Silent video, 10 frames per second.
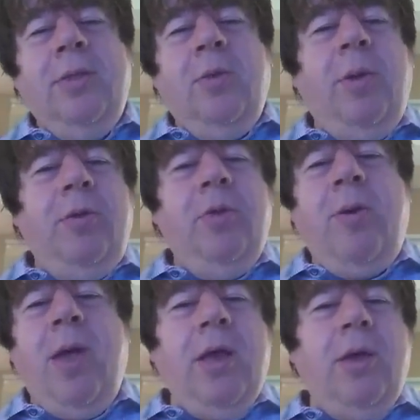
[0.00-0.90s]
There are people who
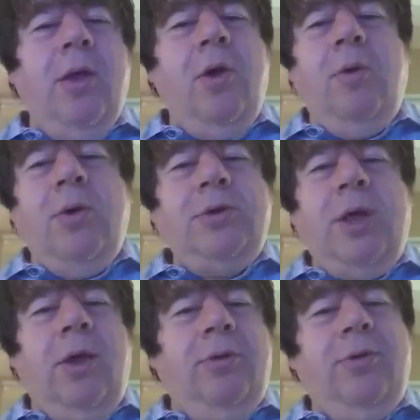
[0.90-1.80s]
buy Akobo
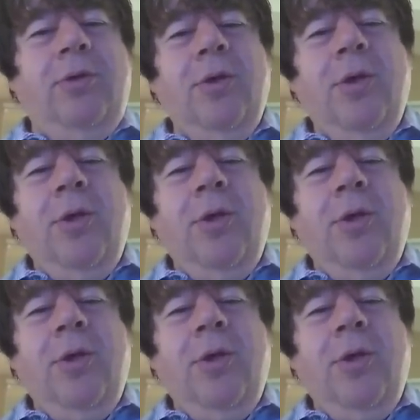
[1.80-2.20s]
shares,